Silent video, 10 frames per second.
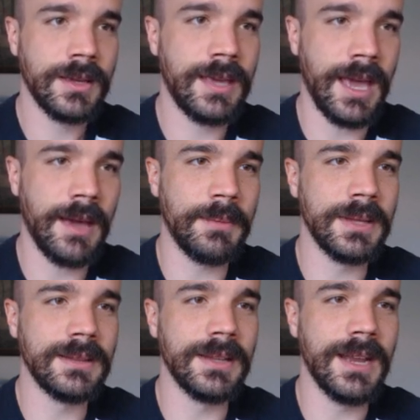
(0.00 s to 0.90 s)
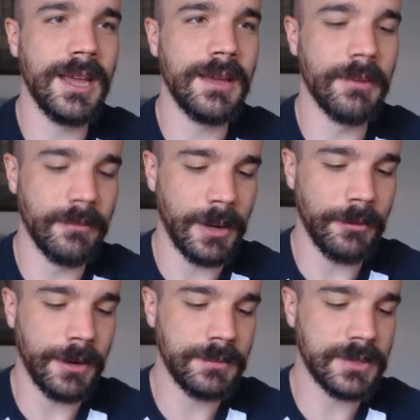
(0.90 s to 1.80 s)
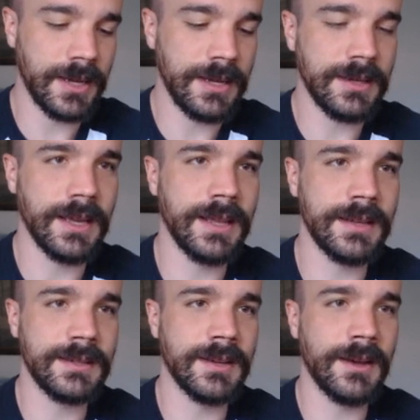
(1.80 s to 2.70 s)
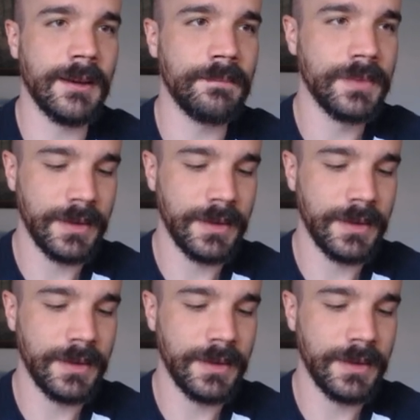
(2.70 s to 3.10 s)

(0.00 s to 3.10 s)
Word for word: cabin, the name of my website, and, um,